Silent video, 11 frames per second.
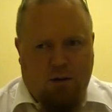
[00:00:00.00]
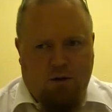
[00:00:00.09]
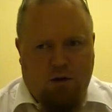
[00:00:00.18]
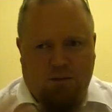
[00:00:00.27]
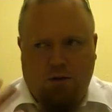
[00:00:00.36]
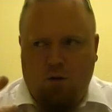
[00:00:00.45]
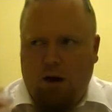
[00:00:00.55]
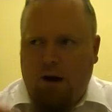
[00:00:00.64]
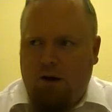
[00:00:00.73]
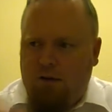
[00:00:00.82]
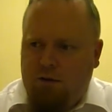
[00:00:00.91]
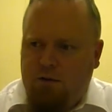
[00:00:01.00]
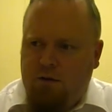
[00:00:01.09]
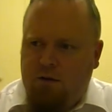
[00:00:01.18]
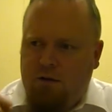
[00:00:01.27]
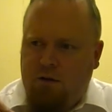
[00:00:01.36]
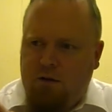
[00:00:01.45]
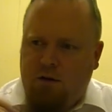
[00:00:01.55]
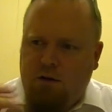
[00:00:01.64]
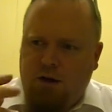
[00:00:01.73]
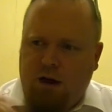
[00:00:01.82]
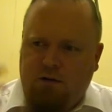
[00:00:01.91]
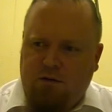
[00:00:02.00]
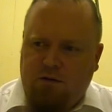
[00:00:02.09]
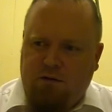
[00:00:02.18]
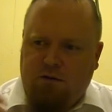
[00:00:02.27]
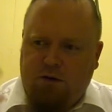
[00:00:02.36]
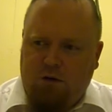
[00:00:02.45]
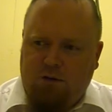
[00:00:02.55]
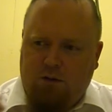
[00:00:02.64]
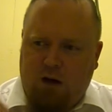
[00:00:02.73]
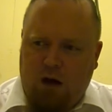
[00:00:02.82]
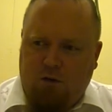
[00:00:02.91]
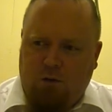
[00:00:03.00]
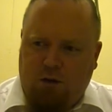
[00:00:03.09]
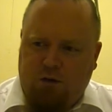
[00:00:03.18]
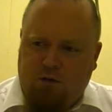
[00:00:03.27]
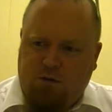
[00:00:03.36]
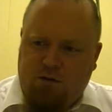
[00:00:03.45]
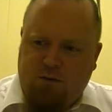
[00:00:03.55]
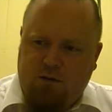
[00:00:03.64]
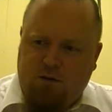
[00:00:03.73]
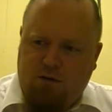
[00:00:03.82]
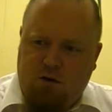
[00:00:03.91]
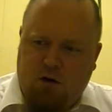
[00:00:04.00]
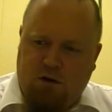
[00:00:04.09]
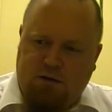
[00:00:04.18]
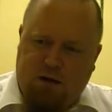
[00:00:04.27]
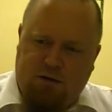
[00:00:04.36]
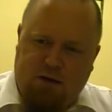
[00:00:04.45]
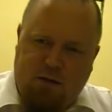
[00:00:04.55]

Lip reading: I'm not going to pull out essences of elderflower and all that sort of thing because it's not, it's